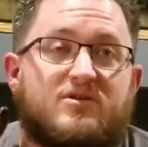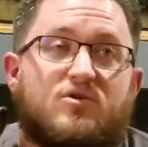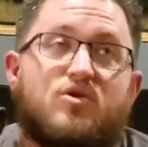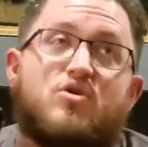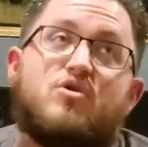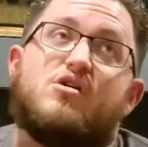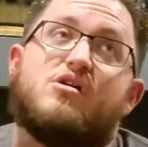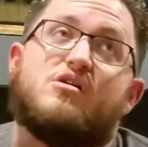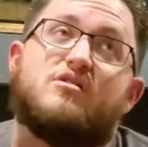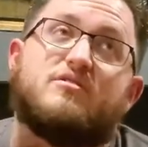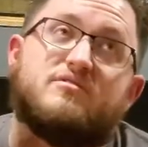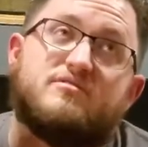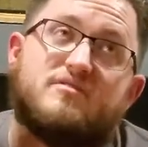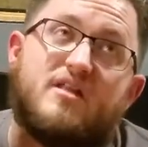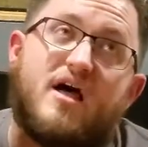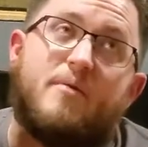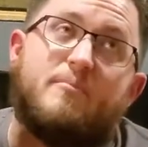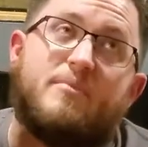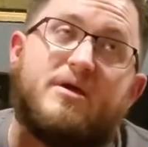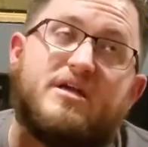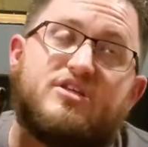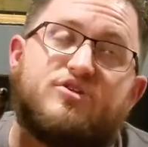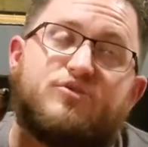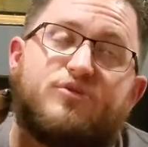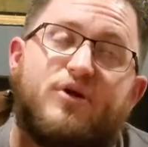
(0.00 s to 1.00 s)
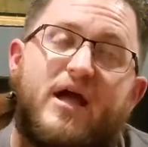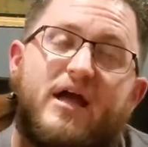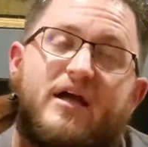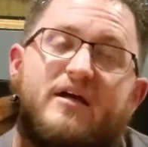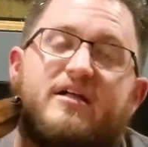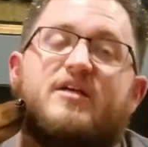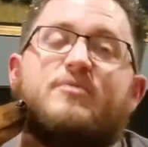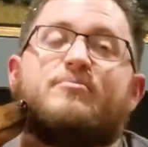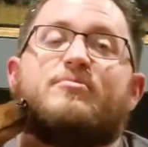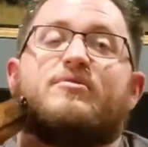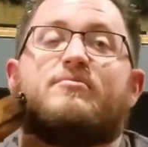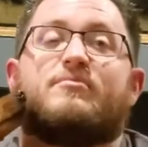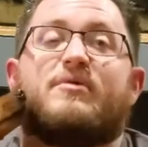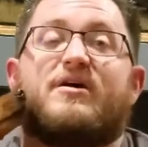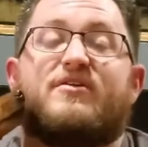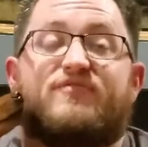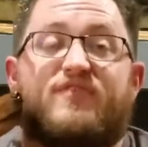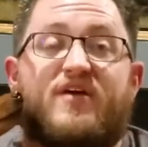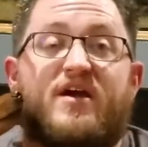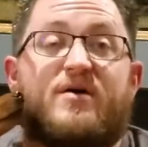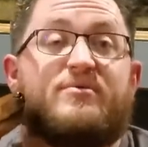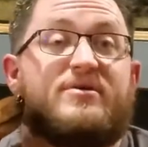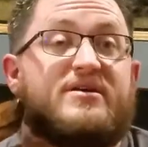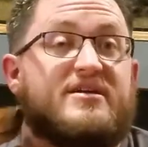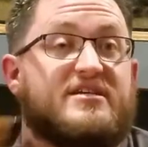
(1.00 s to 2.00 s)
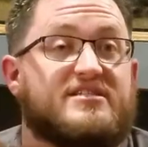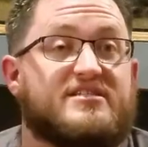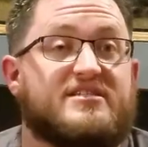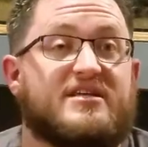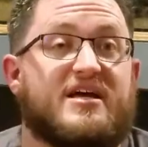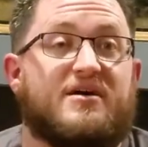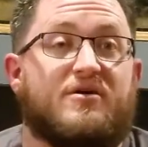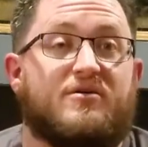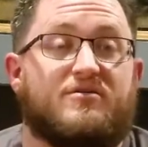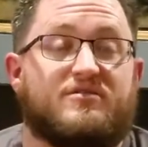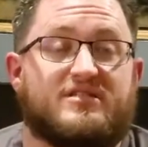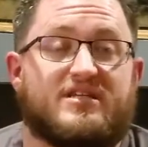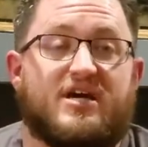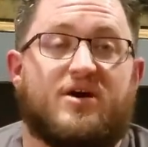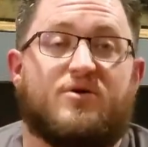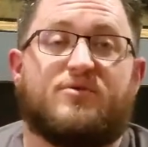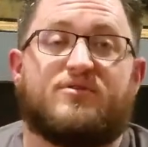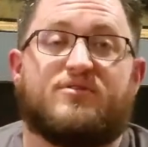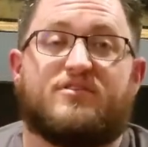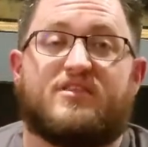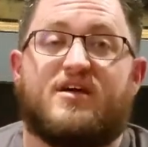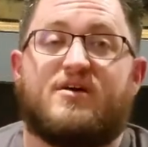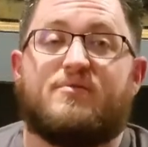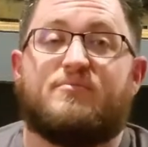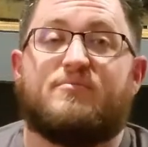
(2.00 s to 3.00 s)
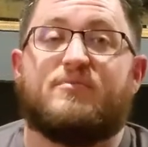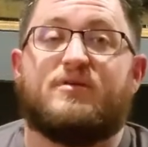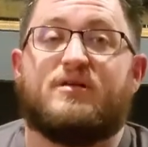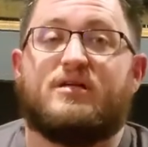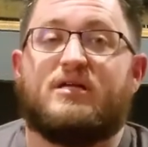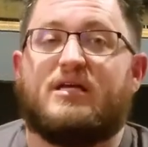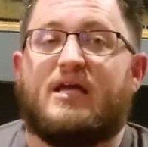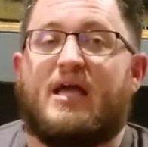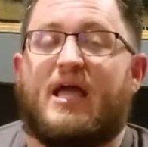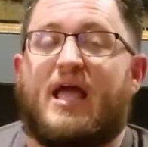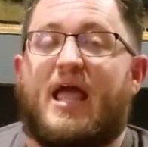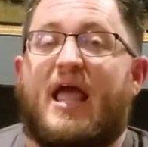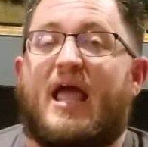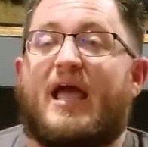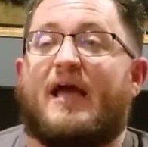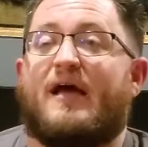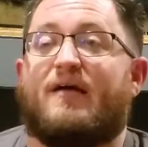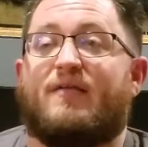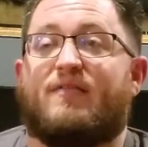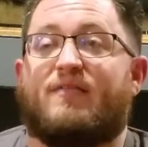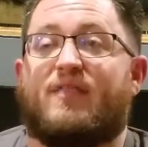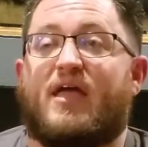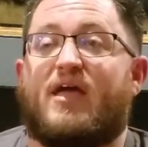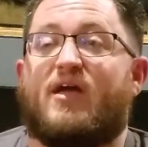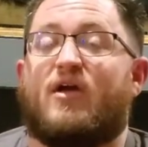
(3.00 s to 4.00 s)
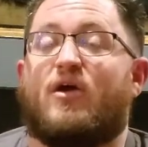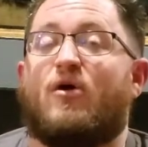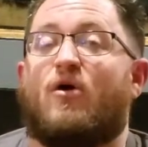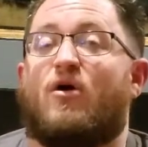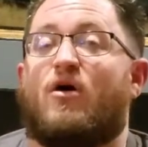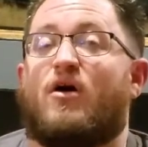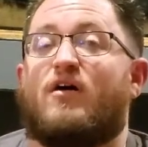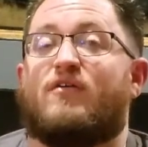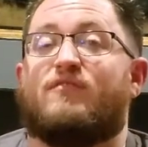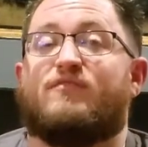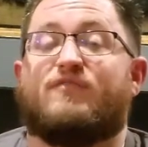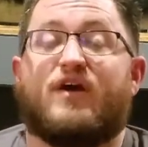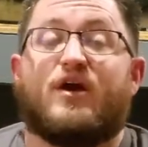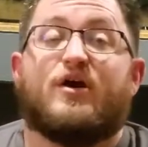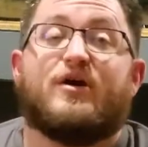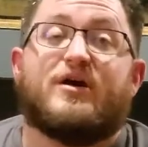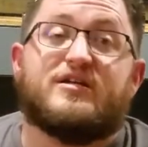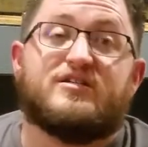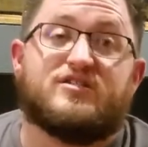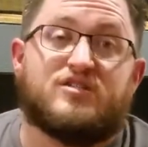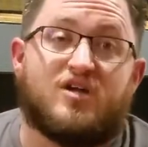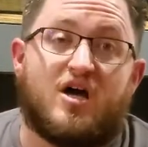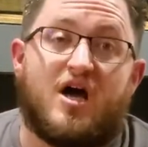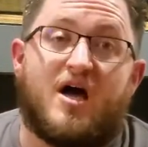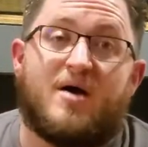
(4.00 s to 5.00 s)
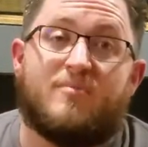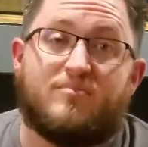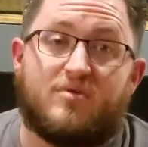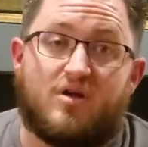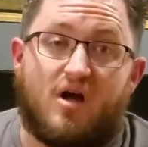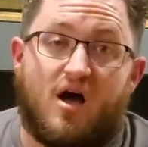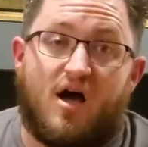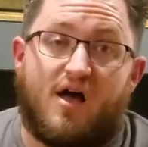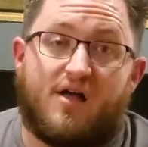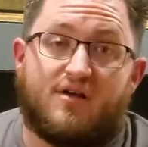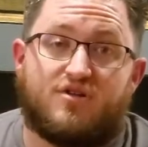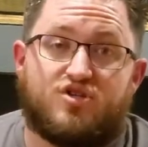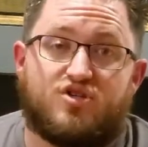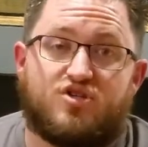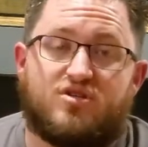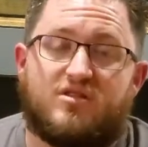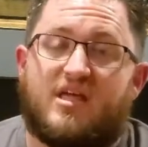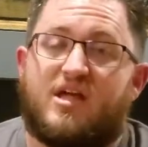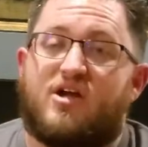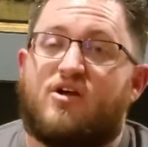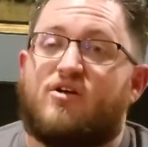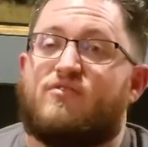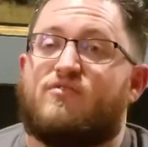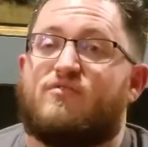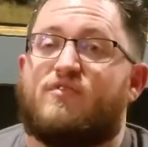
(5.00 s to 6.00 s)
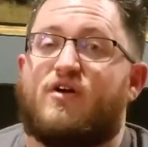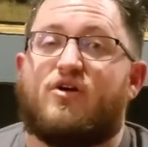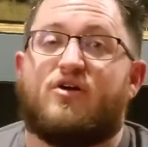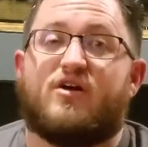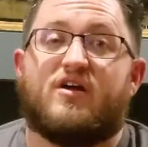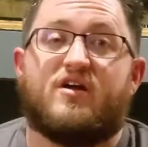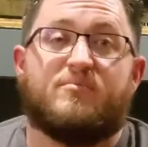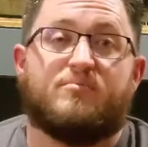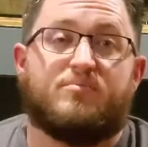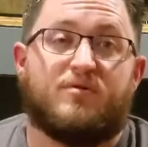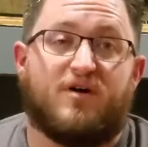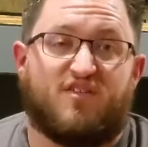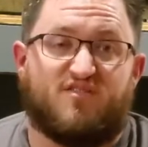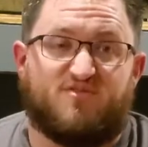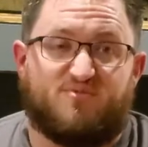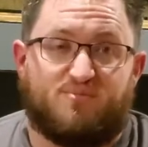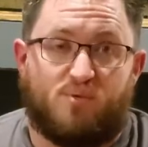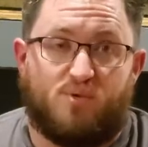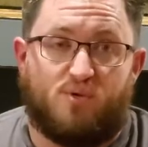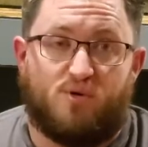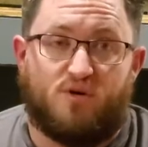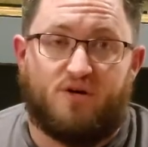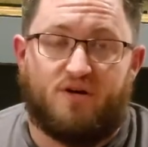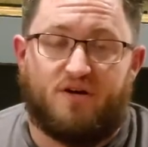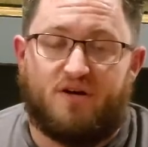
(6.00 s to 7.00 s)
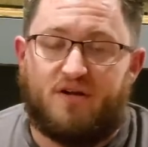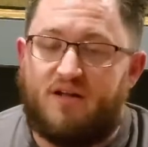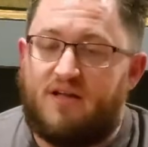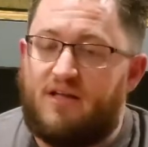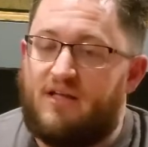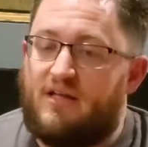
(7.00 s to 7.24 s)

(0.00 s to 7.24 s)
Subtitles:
Well, not me directly, but my family has dealt with them, and they are very top-notch. They are very above board.